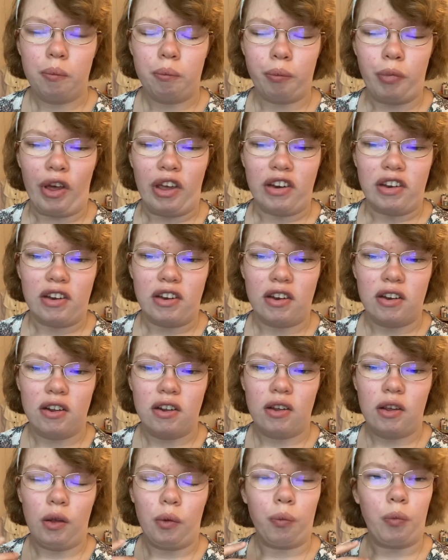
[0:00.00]
But
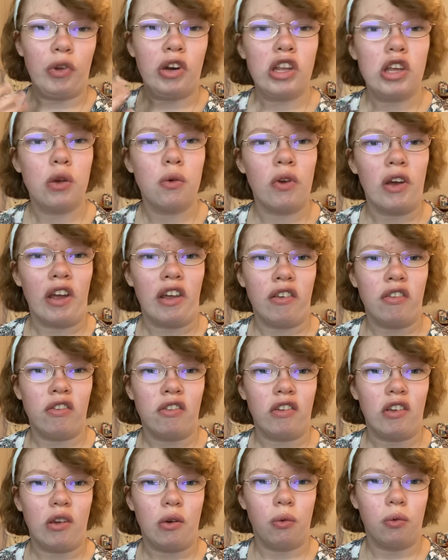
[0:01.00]
what do you guys
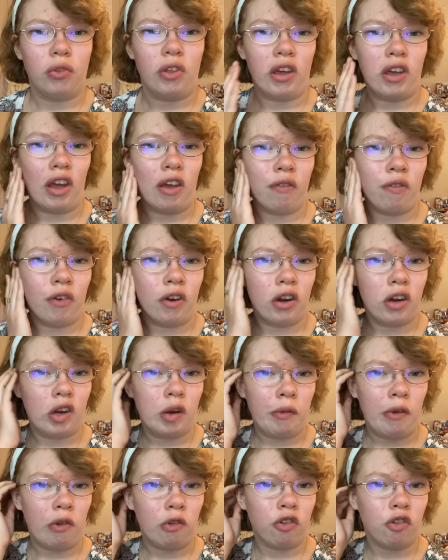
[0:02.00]
do? Like, I've heard
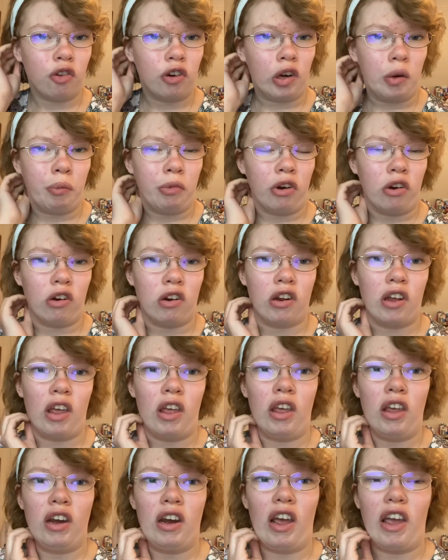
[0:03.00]
about Scrivener,
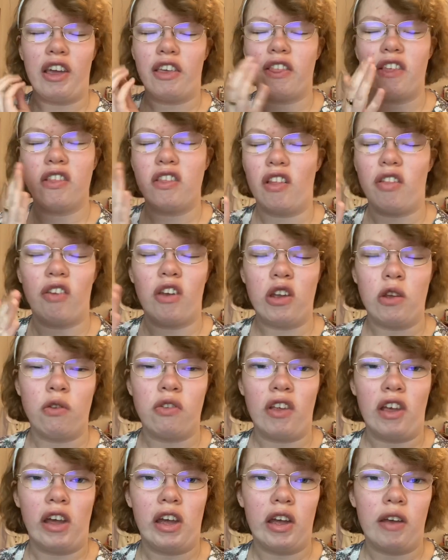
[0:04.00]
and I think that's how you
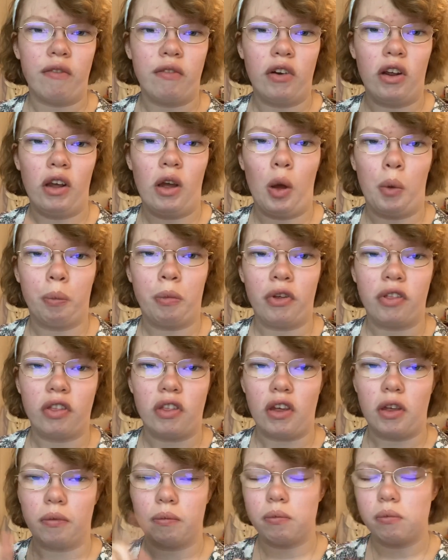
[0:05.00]
say it. If not, I'll put
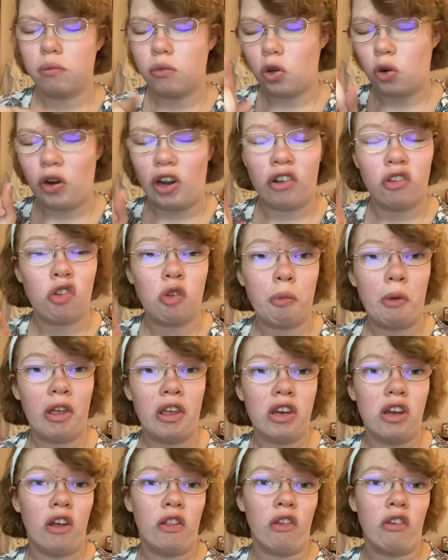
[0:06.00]
the correct
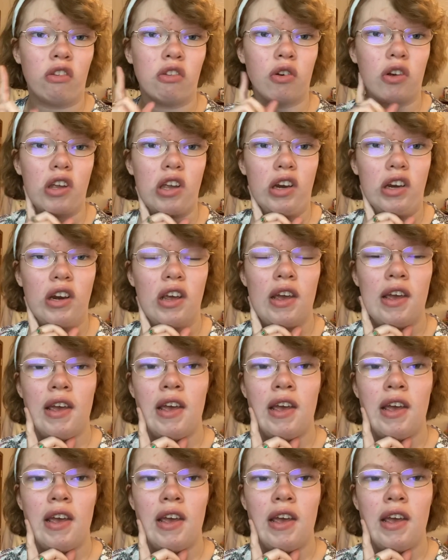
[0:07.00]
spelling on the screen.